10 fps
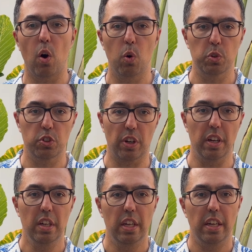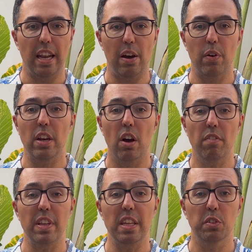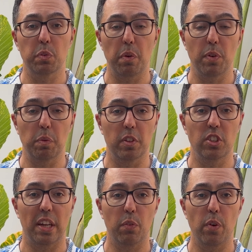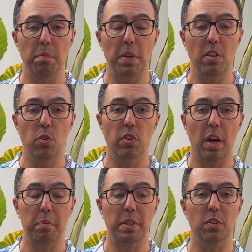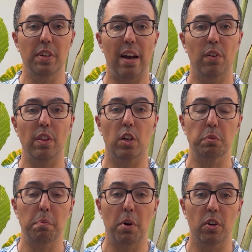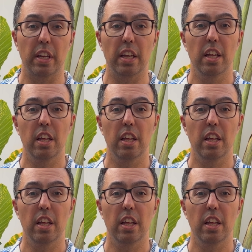Ultra. Now, in our videos that we filmed on this channel, we've been using up until now the Osmo Pocket